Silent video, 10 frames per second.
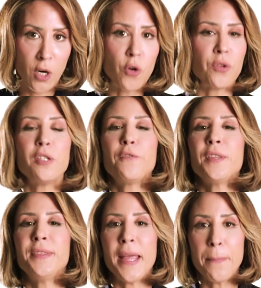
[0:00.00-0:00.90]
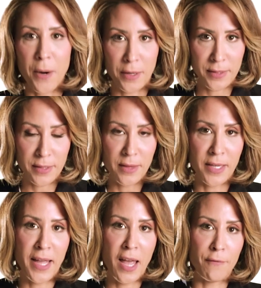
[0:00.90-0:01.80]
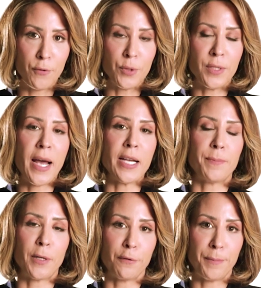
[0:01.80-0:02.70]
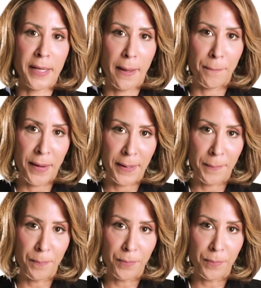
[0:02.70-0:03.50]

or the different day parts that I have used as part of my campaign?